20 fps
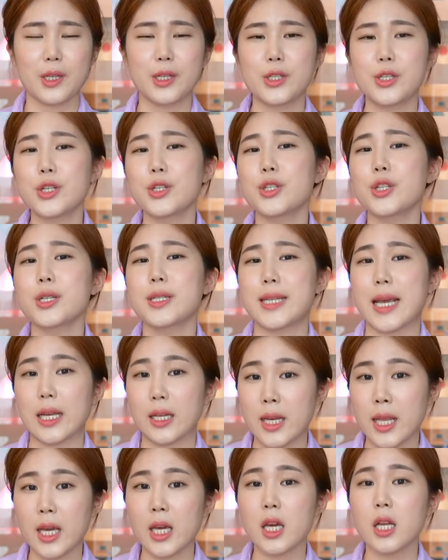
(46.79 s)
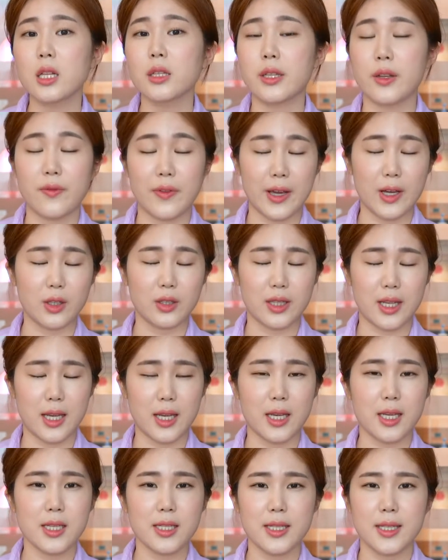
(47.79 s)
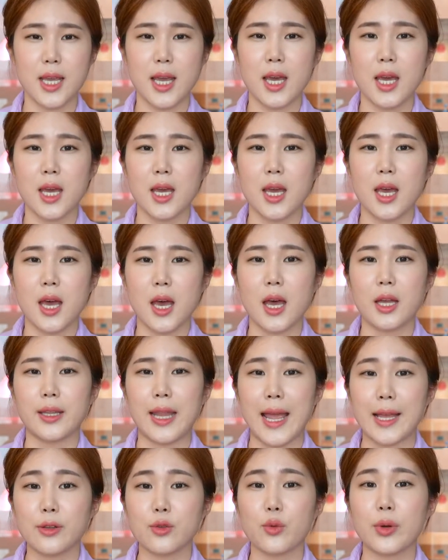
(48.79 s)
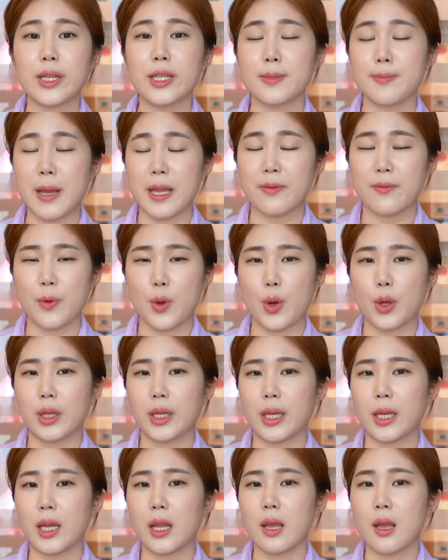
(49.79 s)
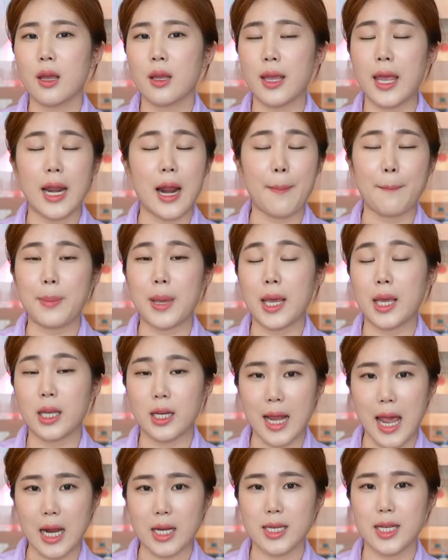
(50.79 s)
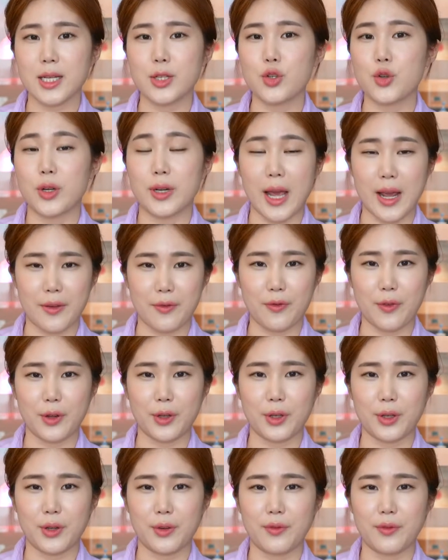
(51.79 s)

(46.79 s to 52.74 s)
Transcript: Due to technical difficulties, an Android smartphone cannot be connected to an iPhone.